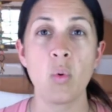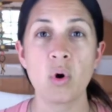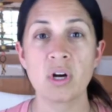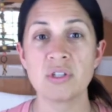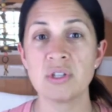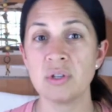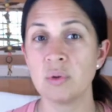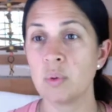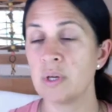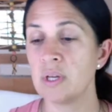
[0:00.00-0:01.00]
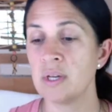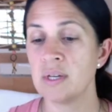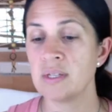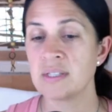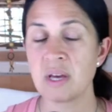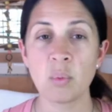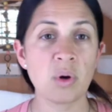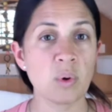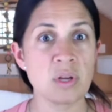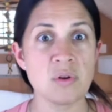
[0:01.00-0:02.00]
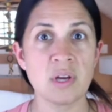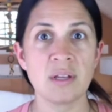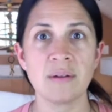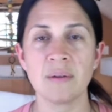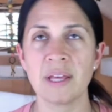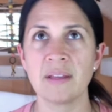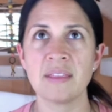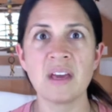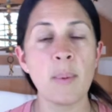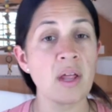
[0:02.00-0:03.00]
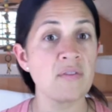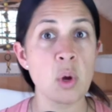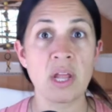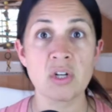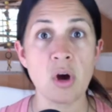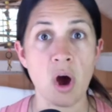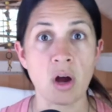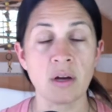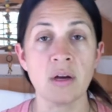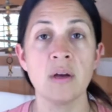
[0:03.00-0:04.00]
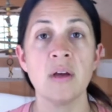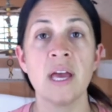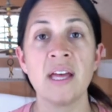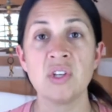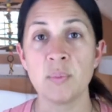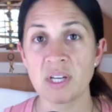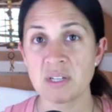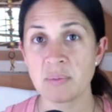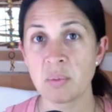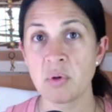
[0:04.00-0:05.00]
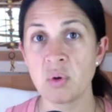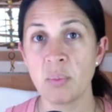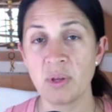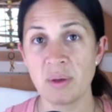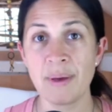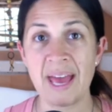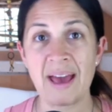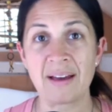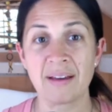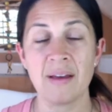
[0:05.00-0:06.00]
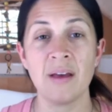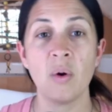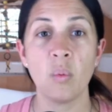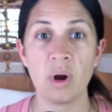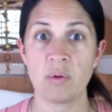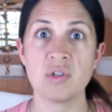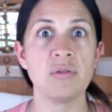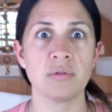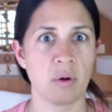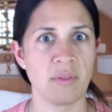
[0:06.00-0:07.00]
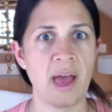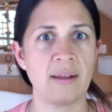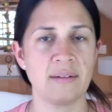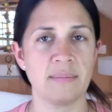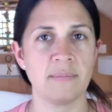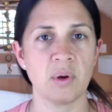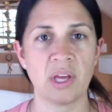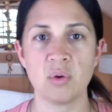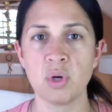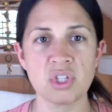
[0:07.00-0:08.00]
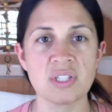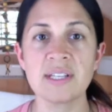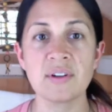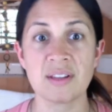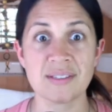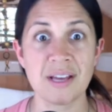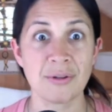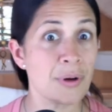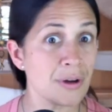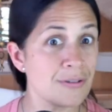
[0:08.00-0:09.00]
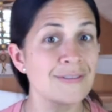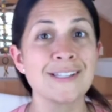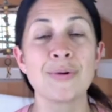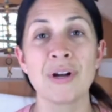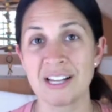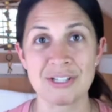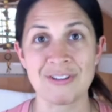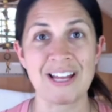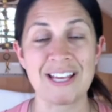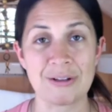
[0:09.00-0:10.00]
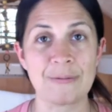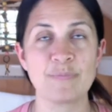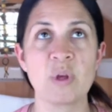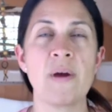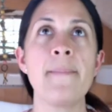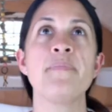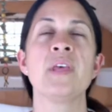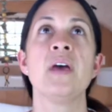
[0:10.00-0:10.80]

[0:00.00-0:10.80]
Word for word: or to somewhere where you can like think about if you had a dog and you picked up their poop with a bag, where would you throw that? Okay, you wouldn't just leave it on the side of the road, so we're not going to do that either. Okay.